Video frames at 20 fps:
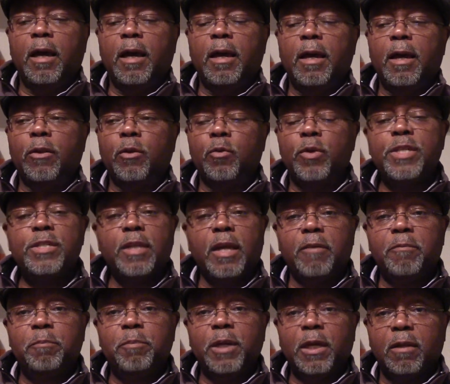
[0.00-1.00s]
reason I
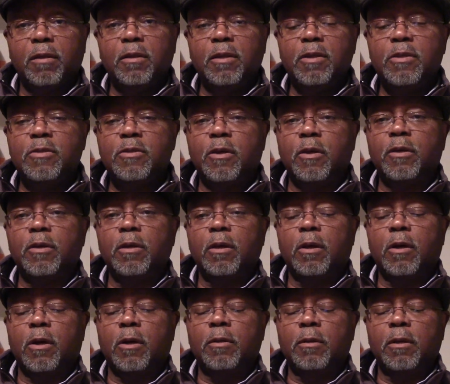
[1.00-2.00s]
picked these
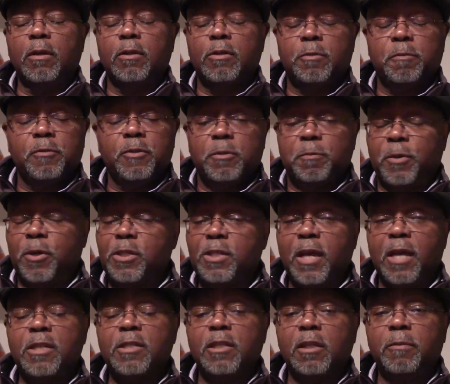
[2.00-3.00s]
is
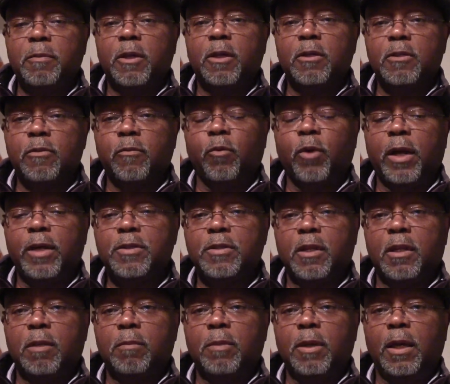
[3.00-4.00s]
precisely because of what I said
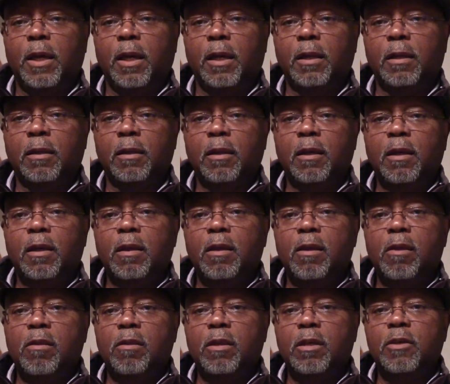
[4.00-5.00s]
in the beginning.
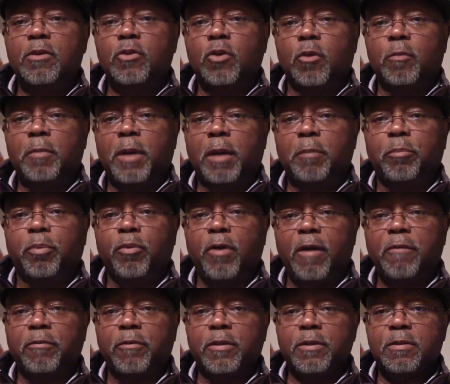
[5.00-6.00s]
These are my
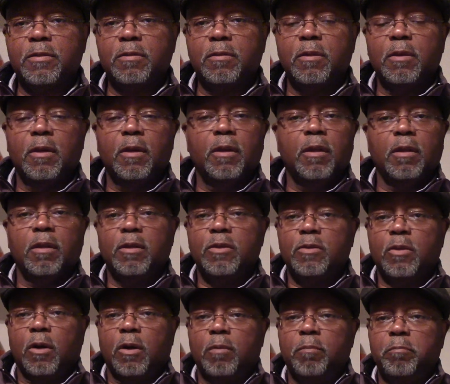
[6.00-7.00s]
preference. These
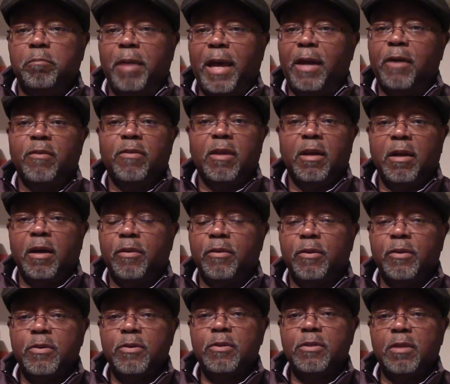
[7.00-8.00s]
aren't better than
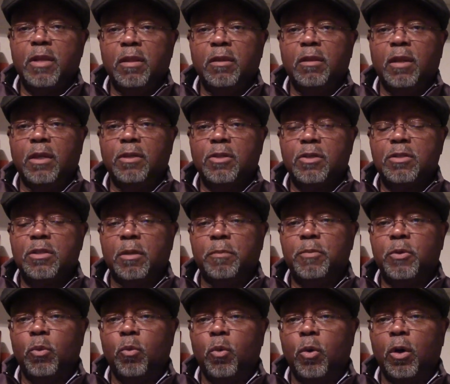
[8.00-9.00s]
others. They just seem
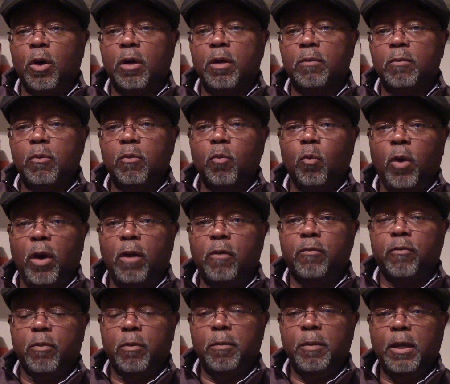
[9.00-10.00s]
to work well
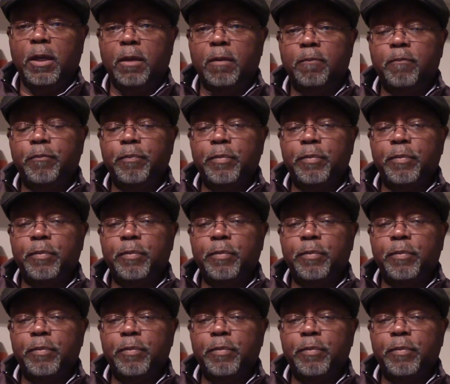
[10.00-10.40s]
for me.